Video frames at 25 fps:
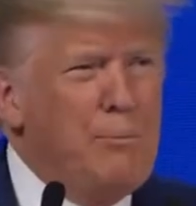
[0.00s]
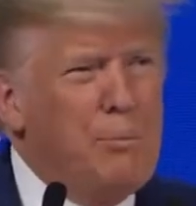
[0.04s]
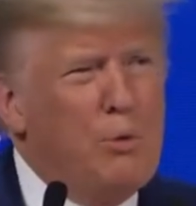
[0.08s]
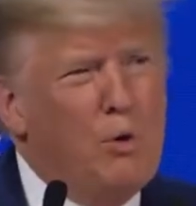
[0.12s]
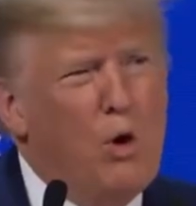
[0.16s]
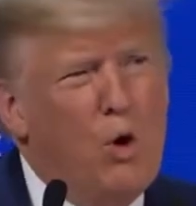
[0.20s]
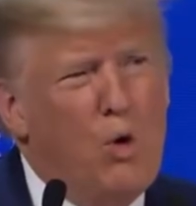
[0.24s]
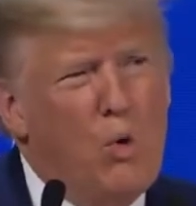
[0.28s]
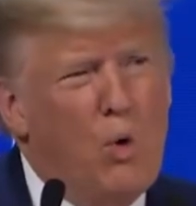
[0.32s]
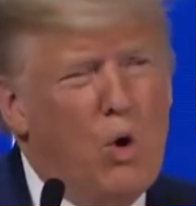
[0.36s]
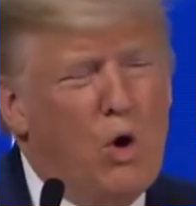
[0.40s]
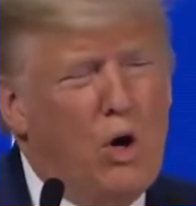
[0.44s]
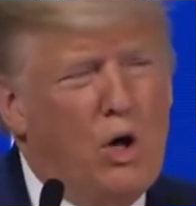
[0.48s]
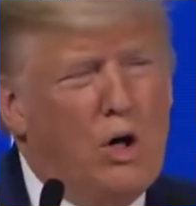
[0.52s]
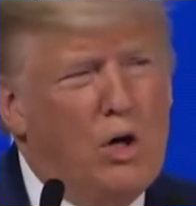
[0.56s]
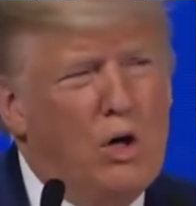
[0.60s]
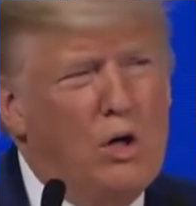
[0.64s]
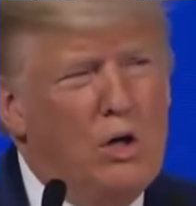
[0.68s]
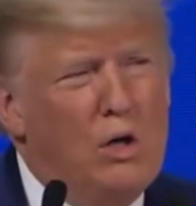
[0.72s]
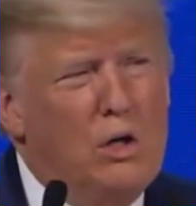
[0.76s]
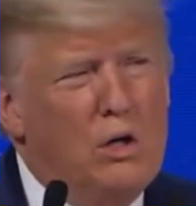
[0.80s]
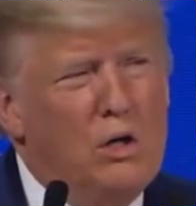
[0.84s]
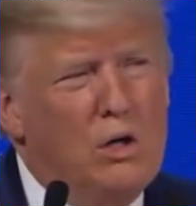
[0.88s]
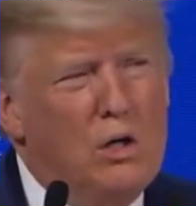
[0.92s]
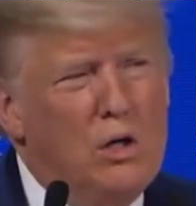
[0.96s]
A
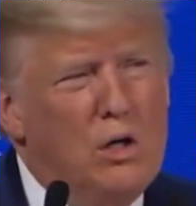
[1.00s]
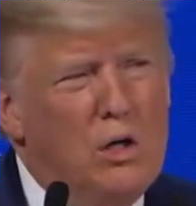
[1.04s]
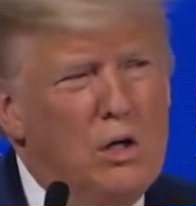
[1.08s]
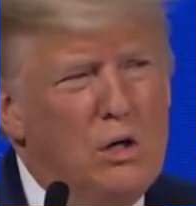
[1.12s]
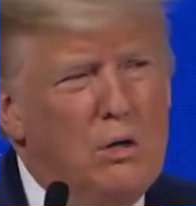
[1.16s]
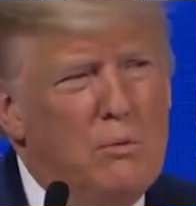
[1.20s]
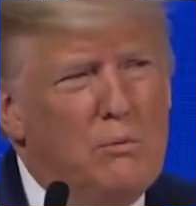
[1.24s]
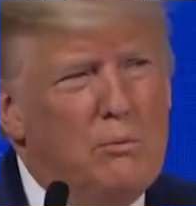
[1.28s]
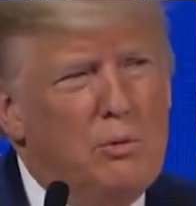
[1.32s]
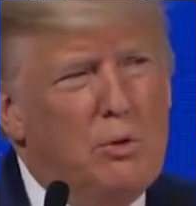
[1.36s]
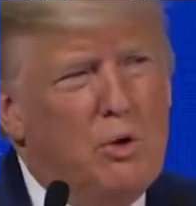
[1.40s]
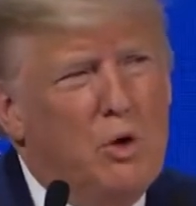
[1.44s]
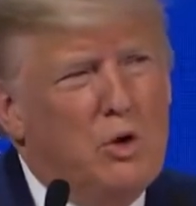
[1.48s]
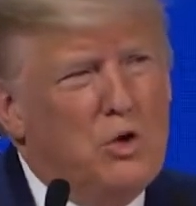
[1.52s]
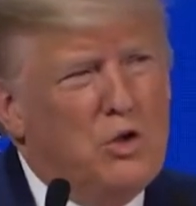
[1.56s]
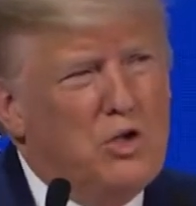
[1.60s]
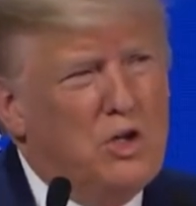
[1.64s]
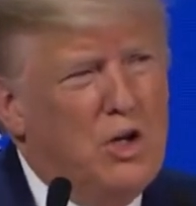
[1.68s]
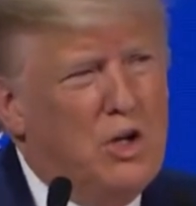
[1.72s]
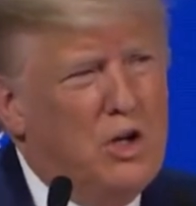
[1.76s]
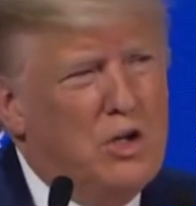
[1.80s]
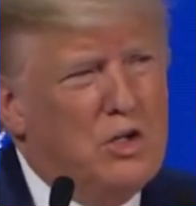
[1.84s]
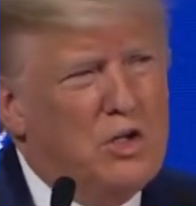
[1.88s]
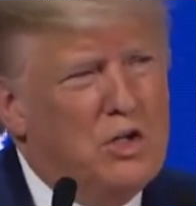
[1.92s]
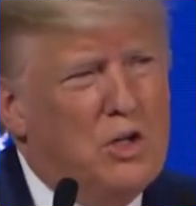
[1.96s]
pro-worker,
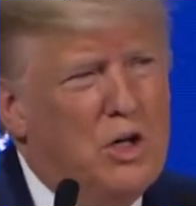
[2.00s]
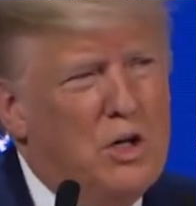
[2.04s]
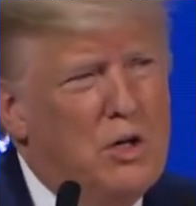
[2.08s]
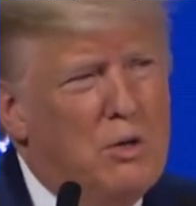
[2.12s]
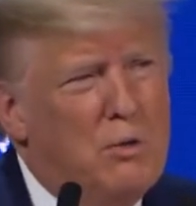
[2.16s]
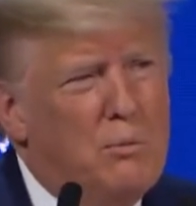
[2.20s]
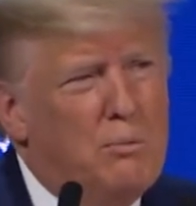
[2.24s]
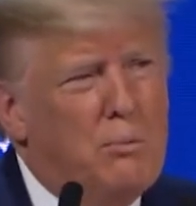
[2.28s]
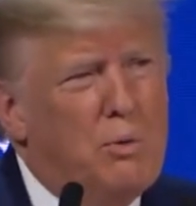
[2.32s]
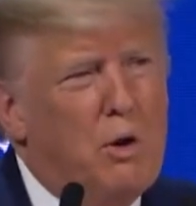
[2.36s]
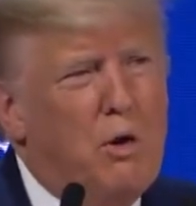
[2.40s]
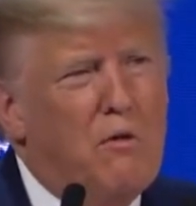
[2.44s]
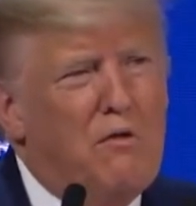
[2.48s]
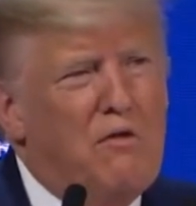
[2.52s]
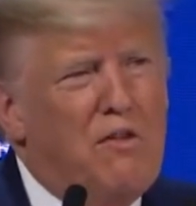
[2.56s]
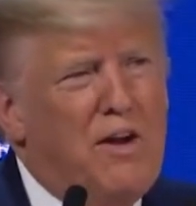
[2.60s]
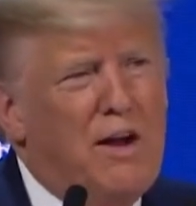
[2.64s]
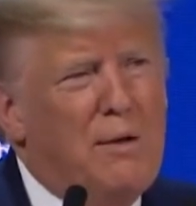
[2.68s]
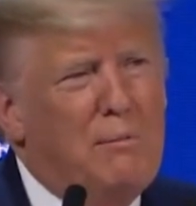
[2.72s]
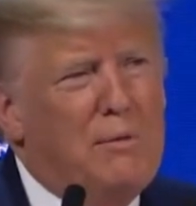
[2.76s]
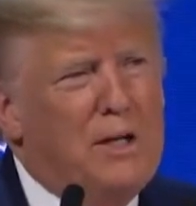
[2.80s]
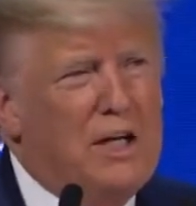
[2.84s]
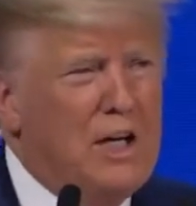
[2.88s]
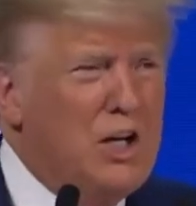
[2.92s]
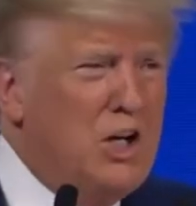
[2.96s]
pro-citizen,
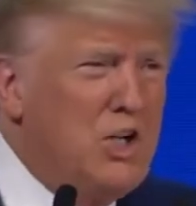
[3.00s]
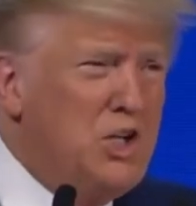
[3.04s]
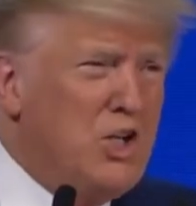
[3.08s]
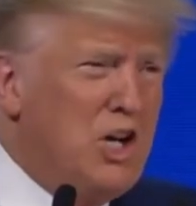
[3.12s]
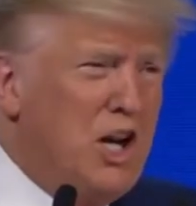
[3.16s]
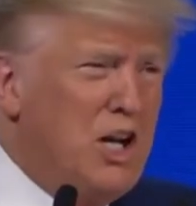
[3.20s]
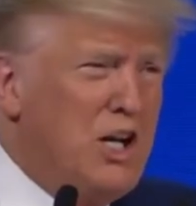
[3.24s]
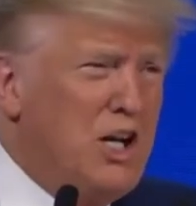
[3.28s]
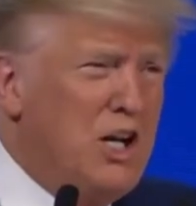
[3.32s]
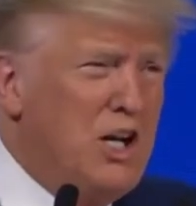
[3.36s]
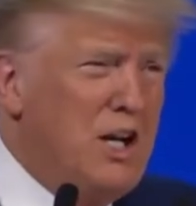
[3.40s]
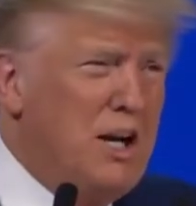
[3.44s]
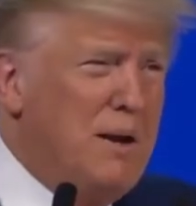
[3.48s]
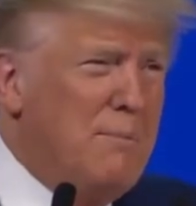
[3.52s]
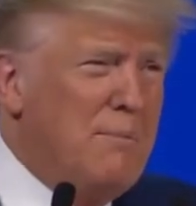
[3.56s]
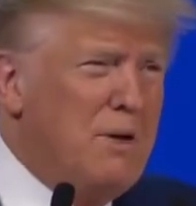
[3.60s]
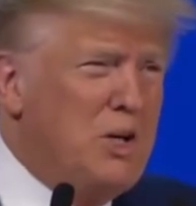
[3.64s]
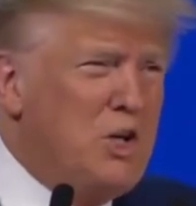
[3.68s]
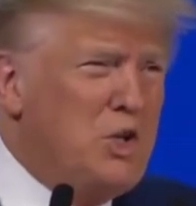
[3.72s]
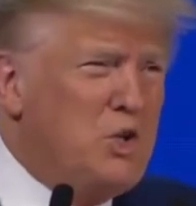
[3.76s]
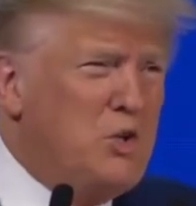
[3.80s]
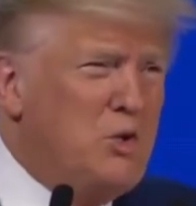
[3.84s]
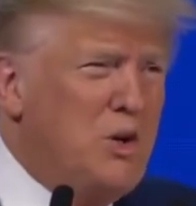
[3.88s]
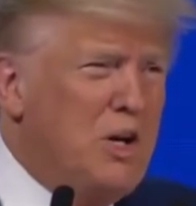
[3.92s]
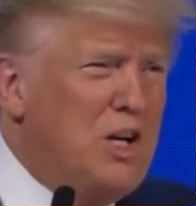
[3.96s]
pro-family agenda
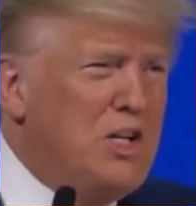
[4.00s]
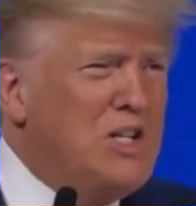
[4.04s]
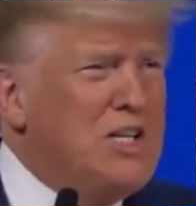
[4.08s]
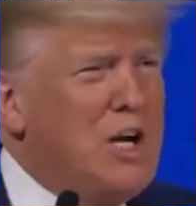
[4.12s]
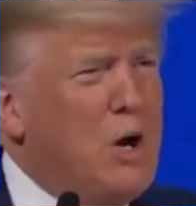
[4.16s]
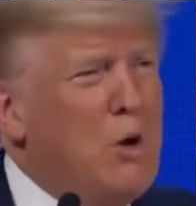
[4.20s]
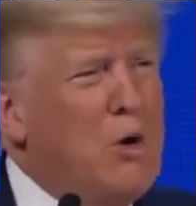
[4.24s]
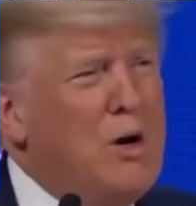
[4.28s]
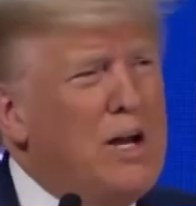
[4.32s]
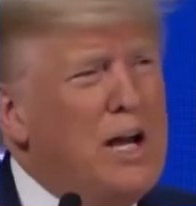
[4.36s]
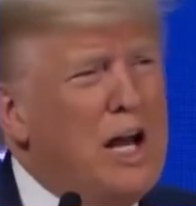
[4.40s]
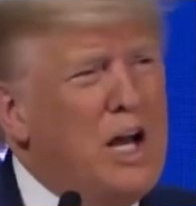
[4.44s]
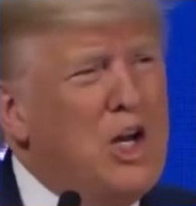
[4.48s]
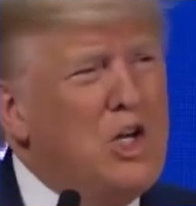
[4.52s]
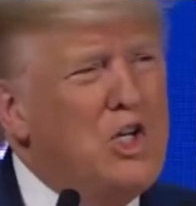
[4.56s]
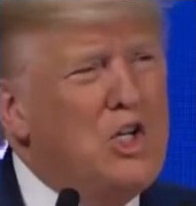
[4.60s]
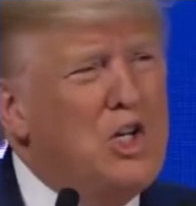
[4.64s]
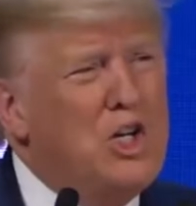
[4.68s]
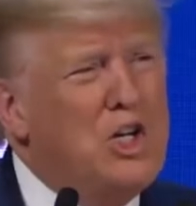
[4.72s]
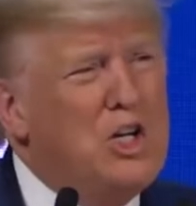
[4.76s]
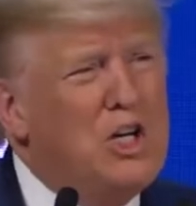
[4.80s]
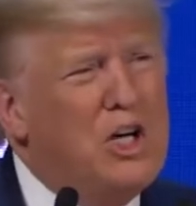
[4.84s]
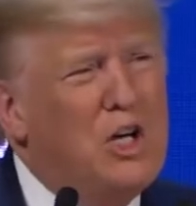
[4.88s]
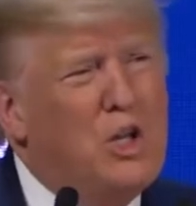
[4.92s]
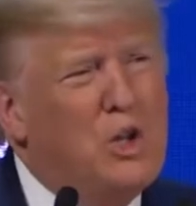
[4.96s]
demonstrates how a
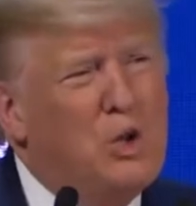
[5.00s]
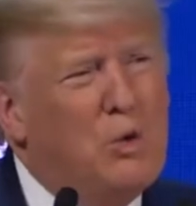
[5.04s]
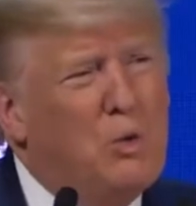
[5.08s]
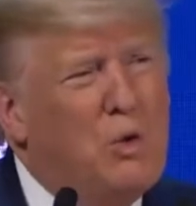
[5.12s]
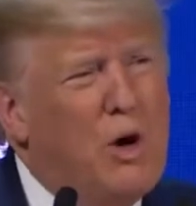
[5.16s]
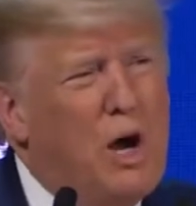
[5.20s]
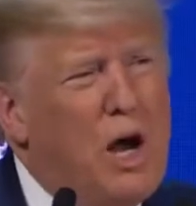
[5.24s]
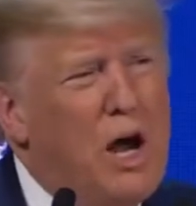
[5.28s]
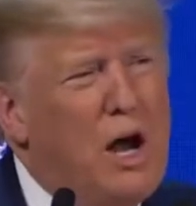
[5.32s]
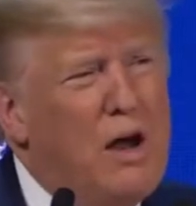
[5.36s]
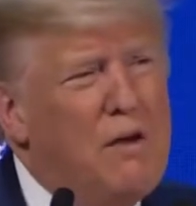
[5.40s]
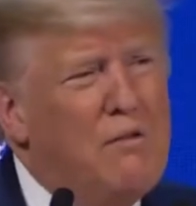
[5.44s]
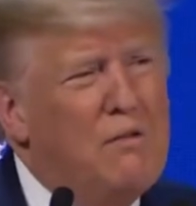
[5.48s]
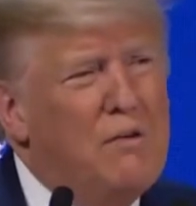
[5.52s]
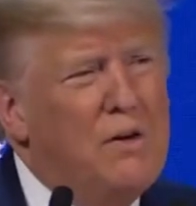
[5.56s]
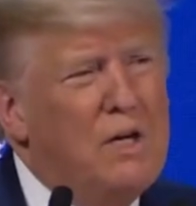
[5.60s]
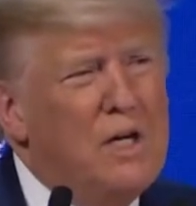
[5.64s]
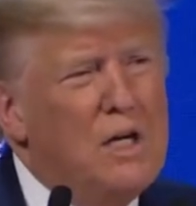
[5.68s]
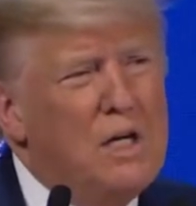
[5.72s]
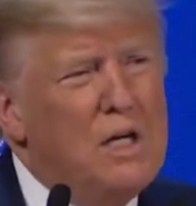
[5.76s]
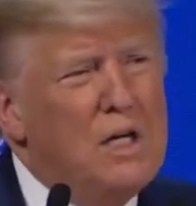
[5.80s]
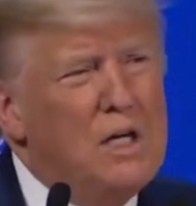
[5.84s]
nation can thrive